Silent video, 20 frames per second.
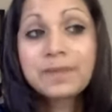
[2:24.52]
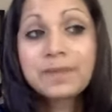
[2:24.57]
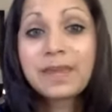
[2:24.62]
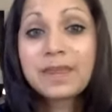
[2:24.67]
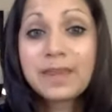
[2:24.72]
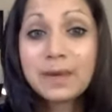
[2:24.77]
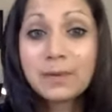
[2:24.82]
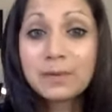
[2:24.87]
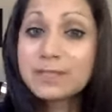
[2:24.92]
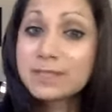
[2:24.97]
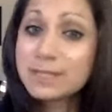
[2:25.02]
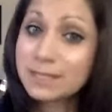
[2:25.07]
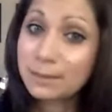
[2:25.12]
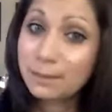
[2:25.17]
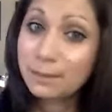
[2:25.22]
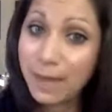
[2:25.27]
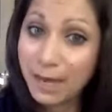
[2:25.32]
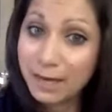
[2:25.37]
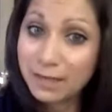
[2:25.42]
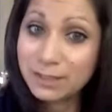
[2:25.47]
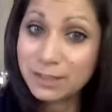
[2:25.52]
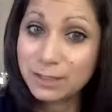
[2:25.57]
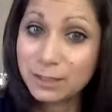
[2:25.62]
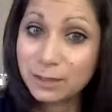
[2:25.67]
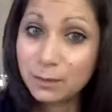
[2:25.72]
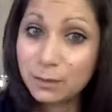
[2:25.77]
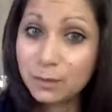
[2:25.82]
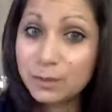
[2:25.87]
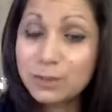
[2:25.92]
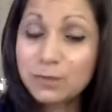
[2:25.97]
they will send it back to
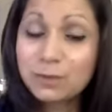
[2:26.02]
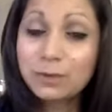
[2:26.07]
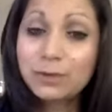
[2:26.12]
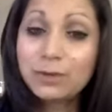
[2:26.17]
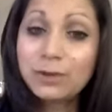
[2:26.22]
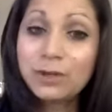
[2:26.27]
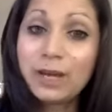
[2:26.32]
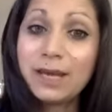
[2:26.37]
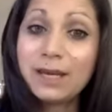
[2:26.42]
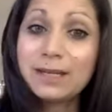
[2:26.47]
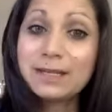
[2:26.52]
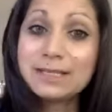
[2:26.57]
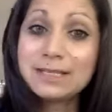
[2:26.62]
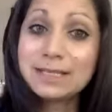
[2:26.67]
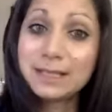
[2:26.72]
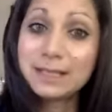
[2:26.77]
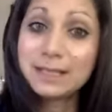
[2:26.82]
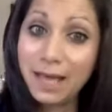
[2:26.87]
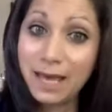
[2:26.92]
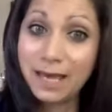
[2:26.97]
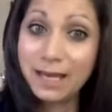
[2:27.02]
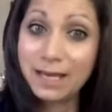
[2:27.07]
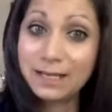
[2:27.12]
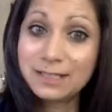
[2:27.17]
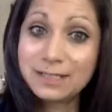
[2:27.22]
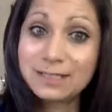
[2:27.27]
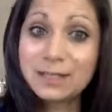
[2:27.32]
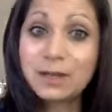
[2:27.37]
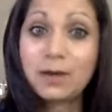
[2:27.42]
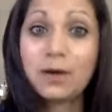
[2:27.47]
you, which will create a delay
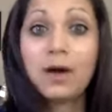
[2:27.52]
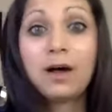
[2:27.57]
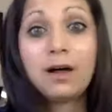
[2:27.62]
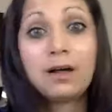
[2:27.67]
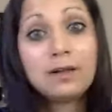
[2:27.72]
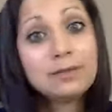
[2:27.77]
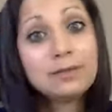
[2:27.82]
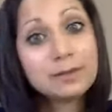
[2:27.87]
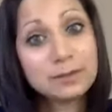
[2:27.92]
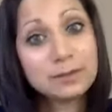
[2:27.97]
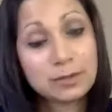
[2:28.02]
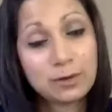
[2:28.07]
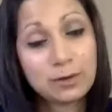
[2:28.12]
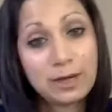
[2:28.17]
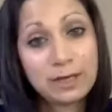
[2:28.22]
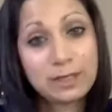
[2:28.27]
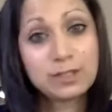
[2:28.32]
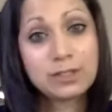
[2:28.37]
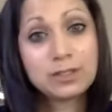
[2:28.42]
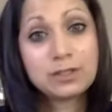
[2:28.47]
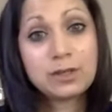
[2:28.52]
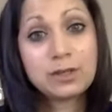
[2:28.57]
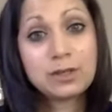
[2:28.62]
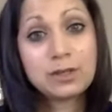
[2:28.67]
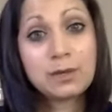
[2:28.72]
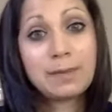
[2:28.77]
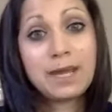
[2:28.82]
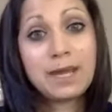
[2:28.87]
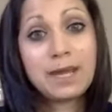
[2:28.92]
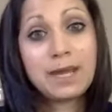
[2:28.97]
until all of those corrections
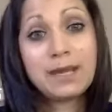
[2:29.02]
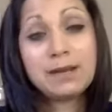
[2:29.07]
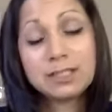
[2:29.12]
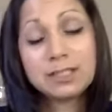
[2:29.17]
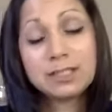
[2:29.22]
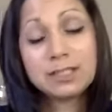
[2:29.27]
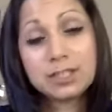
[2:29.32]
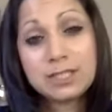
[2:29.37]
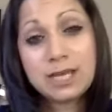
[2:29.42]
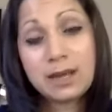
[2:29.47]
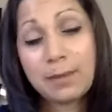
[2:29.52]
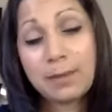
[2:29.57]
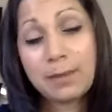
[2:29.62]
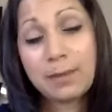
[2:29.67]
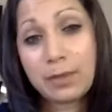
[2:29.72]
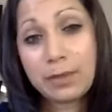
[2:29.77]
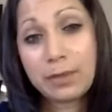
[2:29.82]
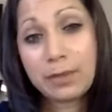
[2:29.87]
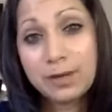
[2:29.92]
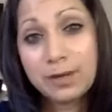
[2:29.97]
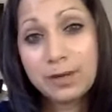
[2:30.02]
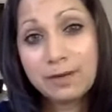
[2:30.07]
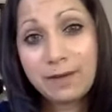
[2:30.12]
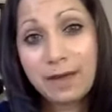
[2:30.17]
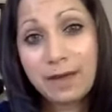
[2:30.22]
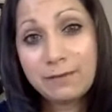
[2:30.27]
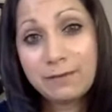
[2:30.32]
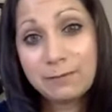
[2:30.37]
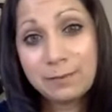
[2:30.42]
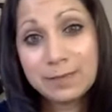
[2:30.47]
are made. It should take about 3 to
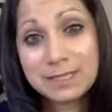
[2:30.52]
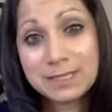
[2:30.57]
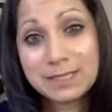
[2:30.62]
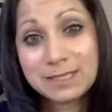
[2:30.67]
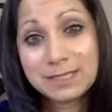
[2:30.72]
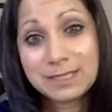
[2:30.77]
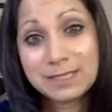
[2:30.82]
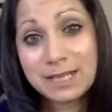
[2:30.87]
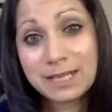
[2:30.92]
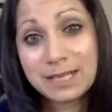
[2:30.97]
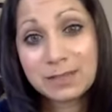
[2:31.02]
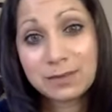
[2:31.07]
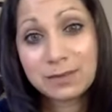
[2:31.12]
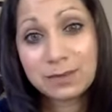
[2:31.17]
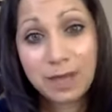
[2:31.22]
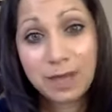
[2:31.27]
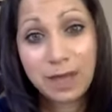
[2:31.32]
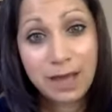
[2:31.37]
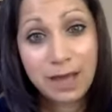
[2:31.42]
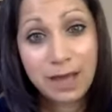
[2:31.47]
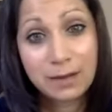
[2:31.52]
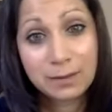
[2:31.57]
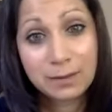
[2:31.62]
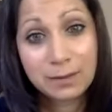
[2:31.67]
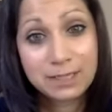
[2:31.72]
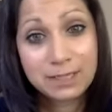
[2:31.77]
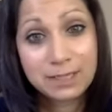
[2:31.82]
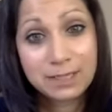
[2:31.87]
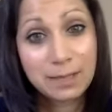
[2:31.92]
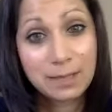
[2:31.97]
5 business days for the
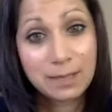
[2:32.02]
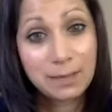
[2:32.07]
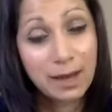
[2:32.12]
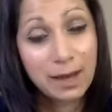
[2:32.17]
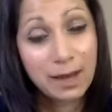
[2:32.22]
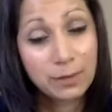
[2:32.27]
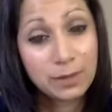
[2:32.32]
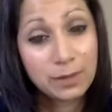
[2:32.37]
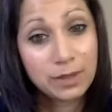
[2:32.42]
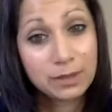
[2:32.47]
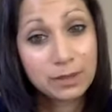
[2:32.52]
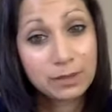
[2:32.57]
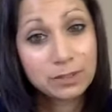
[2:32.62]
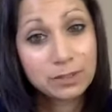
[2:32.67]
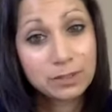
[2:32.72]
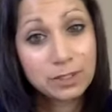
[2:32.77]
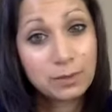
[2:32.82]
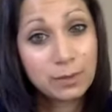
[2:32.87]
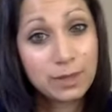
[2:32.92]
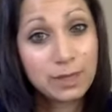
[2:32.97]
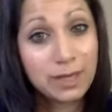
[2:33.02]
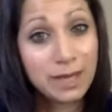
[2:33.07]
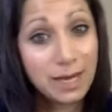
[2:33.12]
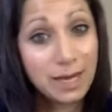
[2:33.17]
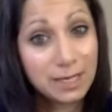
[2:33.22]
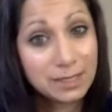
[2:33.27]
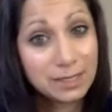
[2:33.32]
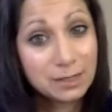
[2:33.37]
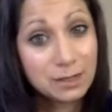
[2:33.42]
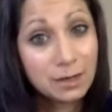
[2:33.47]
IRB to get back to you with an
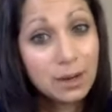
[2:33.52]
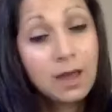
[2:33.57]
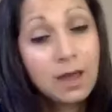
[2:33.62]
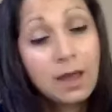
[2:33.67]
answer.